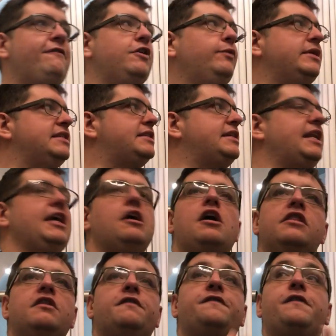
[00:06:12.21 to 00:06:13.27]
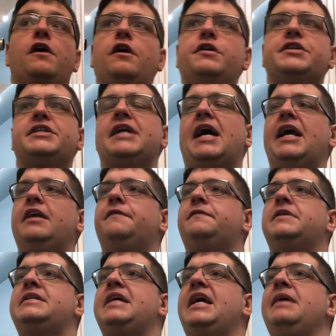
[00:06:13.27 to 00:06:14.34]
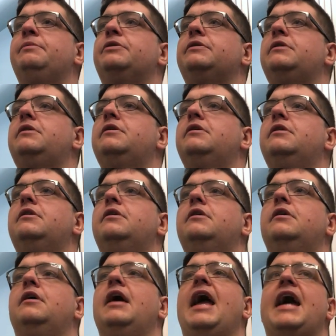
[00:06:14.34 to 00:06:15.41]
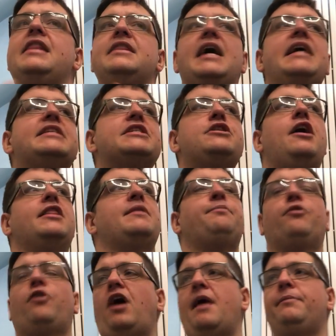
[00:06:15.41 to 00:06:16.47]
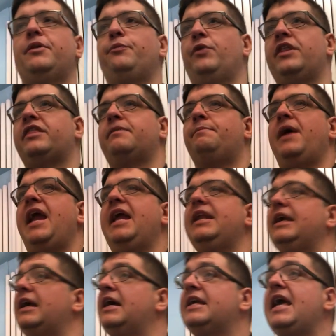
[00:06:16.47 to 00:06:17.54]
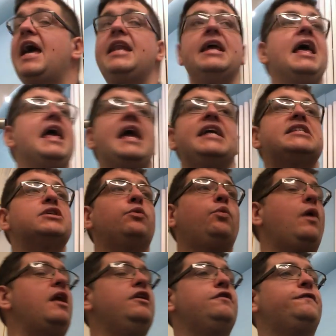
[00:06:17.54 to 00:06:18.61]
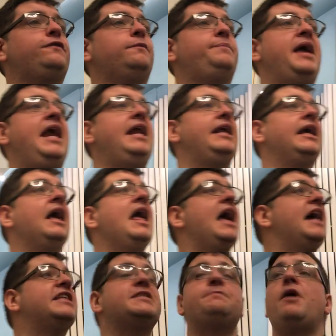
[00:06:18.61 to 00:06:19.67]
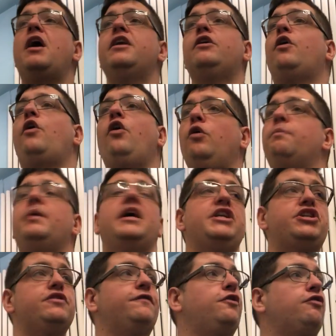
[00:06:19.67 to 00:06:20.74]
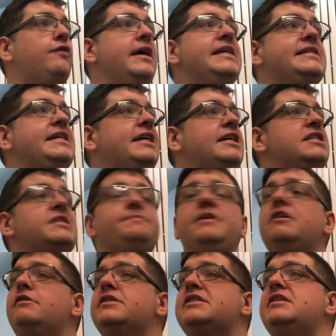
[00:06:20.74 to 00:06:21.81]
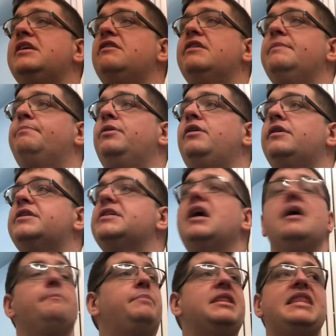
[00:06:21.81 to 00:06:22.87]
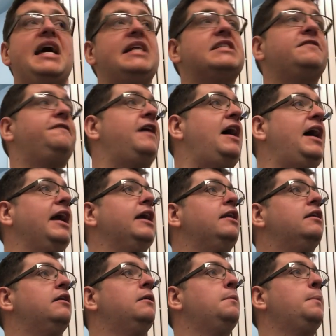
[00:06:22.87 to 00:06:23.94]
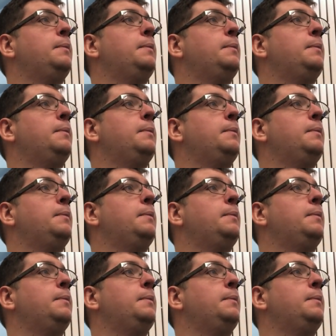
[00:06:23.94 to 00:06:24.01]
everyone sitting on the far side of the table? And that's not the problem with the painting. Again, it's a wonderful painting. It spawned a whole bunch of crazy conspiracy theory books, but that's fine.